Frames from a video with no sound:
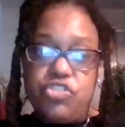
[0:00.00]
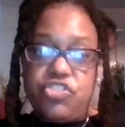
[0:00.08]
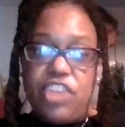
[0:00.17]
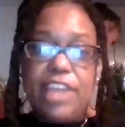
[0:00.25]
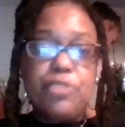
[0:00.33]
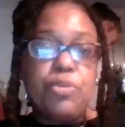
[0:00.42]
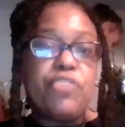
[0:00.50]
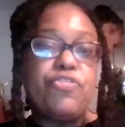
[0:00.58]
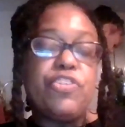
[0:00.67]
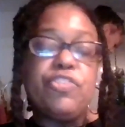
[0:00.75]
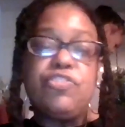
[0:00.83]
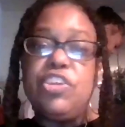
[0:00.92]
January
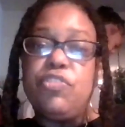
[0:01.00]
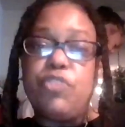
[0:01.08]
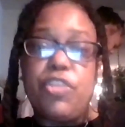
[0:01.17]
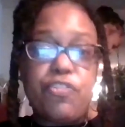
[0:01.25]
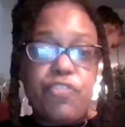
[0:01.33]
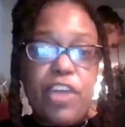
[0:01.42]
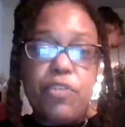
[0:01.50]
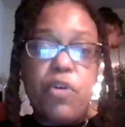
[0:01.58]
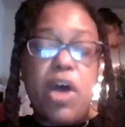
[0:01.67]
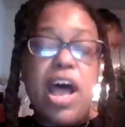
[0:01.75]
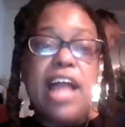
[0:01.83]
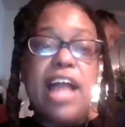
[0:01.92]
15th, for the
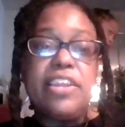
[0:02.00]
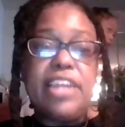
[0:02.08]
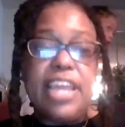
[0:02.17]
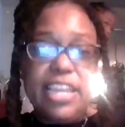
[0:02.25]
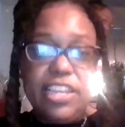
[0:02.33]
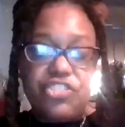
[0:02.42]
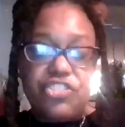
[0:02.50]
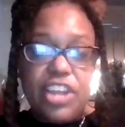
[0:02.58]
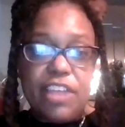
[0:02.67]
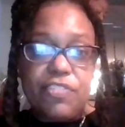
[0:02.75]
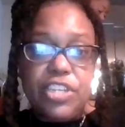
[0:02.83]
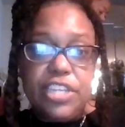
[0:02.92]
federal holiday each and
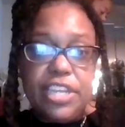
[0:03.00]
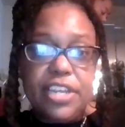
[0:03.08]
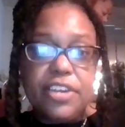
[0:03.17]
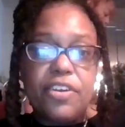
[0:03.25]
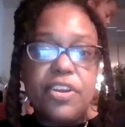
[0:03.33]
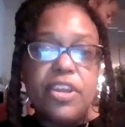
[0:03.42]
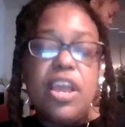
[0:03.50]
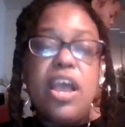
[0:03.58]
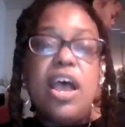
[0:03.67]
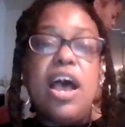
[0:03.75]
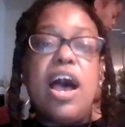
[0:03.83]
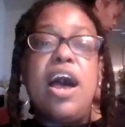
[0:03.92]
every year.
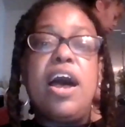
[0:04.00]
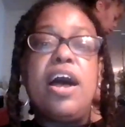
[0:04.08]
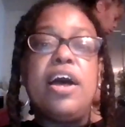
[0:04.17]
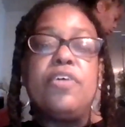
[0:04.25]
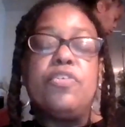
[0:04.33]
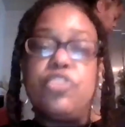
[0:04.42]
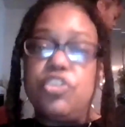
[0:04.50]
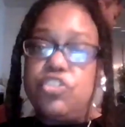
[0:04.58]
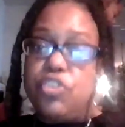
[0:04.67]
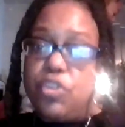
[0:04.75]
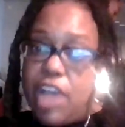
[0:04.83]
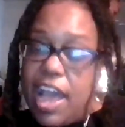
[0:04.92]
The
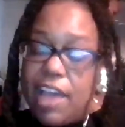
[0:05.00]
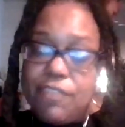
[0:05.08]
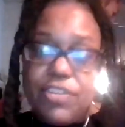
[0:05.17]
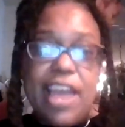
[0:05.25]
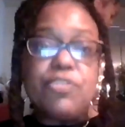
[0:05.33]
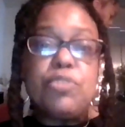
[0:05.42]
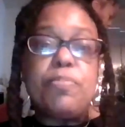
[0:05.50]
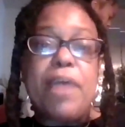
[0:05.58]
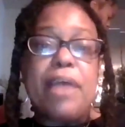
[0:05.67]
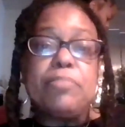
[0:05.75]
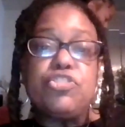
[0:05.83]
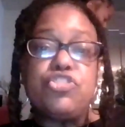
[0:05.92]
Convent Avenue
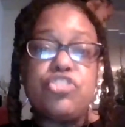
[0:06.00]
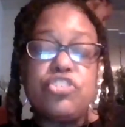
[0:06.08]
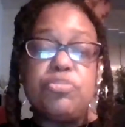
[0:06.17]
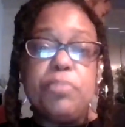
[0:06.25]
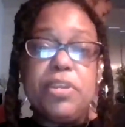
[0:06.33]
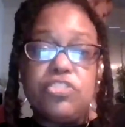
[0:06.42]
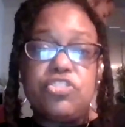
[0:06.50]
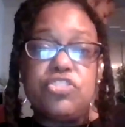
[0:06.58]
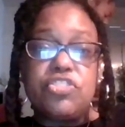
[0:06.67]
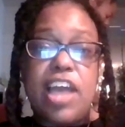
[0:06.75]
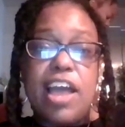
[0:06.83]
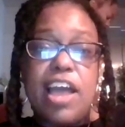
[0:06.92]
Baptist Church
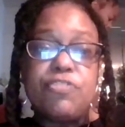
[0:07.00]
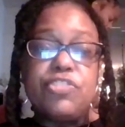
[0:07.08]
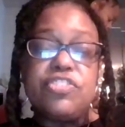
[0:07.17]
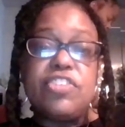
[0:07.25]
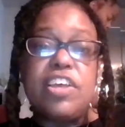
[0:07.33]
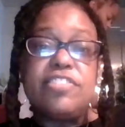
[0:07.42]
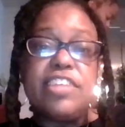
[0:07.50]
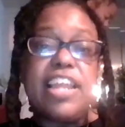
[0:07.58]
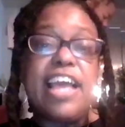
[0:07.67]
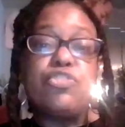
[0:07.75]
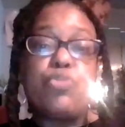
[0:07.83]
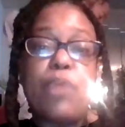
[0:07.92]
Ministers Conference does it,
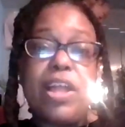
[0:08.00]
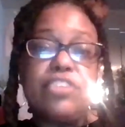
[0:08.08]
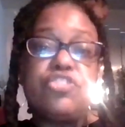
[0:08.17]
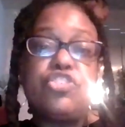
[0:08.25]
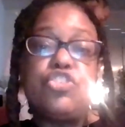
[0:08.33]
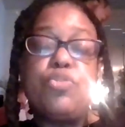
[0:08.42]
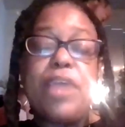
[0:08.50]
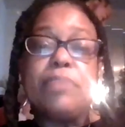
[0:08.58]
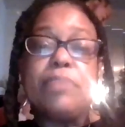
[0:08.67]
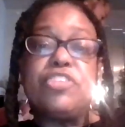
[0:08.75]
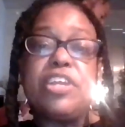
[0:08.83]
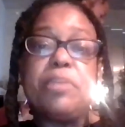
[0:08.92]
as well as the New
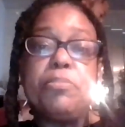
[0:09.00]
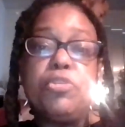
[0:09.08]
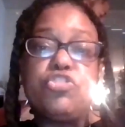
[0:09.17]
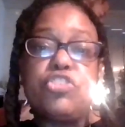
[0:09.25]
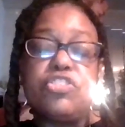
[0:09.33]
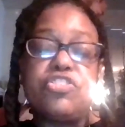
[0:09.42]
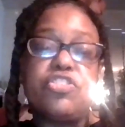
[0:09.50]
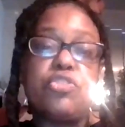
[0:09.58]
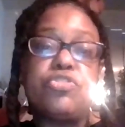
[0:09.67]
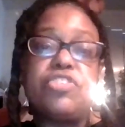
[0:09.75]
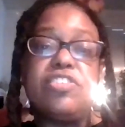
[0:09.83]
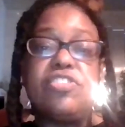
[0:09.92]
Amsterdam Musical
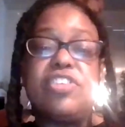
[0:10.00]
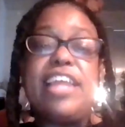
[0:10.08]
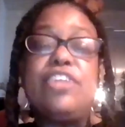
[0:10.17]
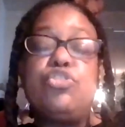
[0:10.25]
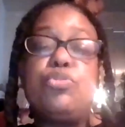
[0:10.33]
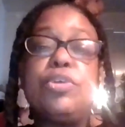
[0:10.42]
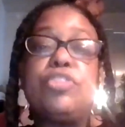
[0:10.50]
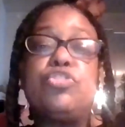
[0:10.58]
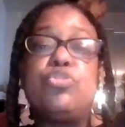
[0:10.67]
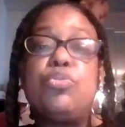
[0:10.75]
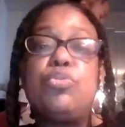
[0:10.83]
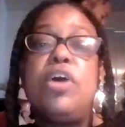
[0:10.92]
Association. They do it
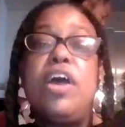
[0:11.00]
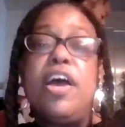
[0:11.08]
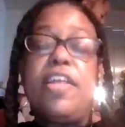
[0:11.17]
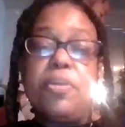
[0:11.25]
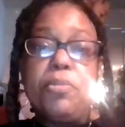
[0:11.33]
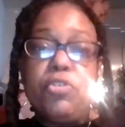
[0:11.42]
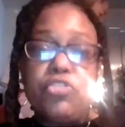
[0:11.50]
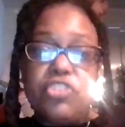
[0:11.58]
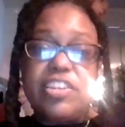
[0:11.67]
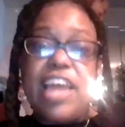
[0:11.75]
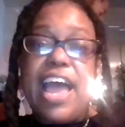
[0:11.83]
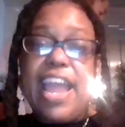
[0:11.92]
through the
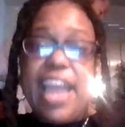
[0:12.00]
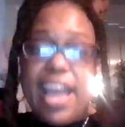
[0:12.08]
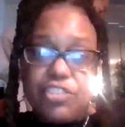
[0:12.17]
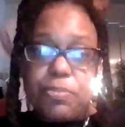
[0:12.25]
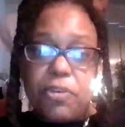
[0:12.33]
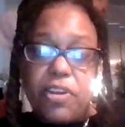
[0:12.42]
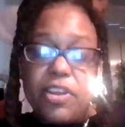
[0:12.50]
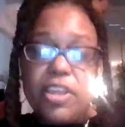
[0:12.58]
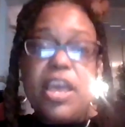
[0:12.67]
music diaspora.